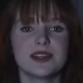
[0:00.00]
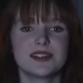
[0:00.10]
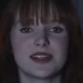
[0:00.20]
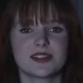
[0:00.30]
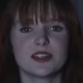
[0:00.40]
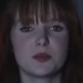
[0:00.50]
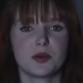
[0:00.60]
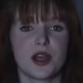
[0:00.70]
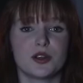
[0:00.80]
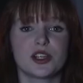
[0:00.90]
consistent
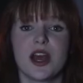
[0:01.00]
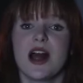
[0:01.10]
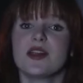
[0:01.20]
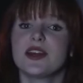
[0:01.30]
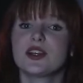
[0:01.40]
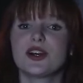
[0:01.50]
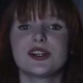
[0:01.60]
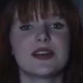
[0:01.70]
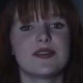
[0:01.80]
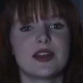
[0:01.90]
approach, they
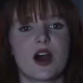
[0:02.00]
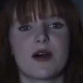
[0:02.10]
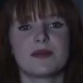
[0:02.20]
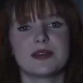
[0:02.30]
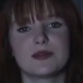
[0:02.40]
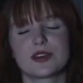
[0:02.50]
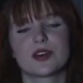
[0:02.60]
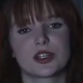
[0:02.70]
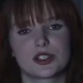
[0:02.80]
could live in harmony with younger